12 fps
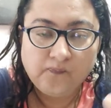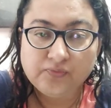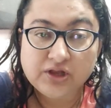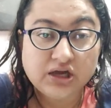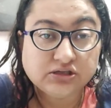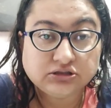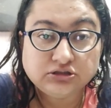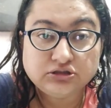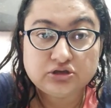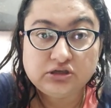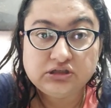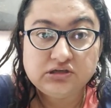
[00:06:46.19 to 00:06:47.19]
like the
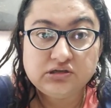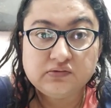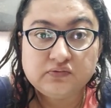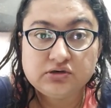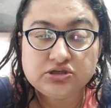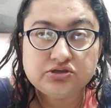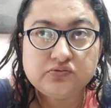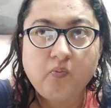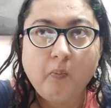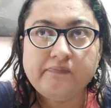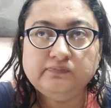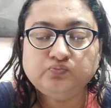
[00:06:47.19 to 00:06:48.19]
North Indian version.